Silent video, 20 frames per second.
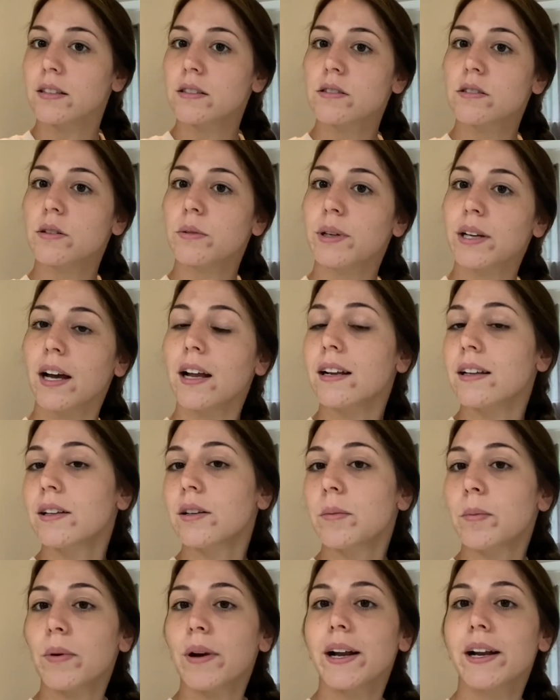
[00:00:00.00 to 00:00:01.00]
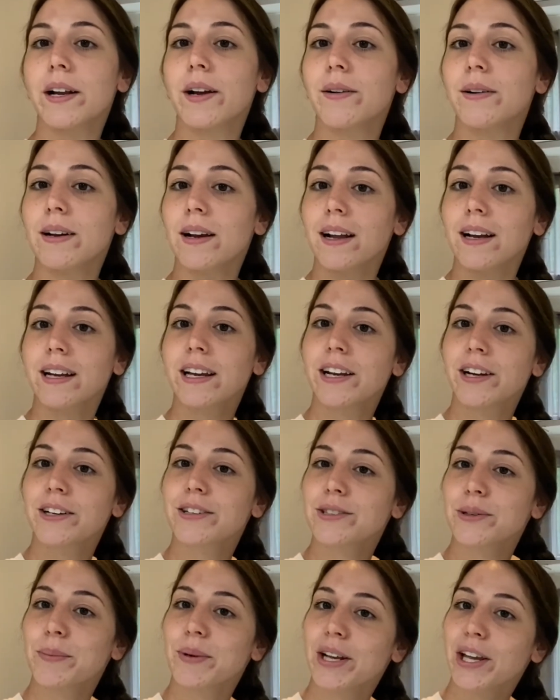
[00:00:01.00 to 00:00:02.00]
so we got a little ring going on here,
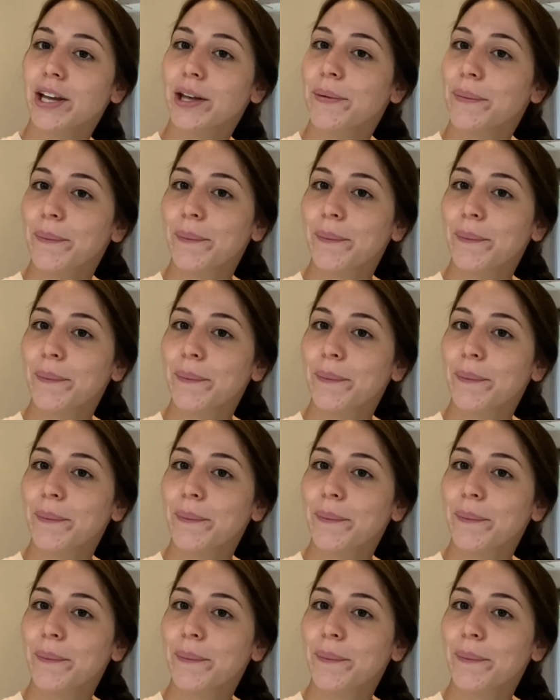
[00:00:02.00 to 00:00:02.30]
super cute.